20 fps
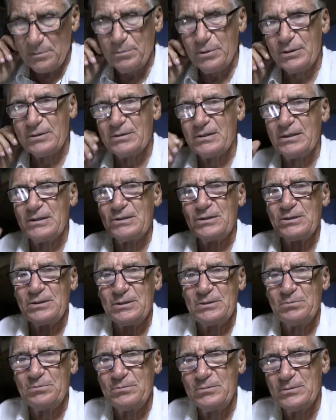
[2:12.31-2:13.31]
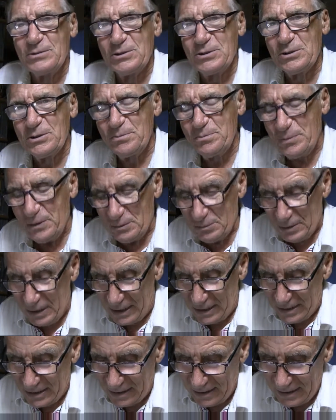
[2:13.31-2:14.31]
book that should be
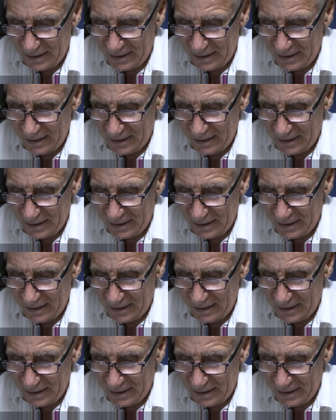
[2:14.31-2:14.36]
read."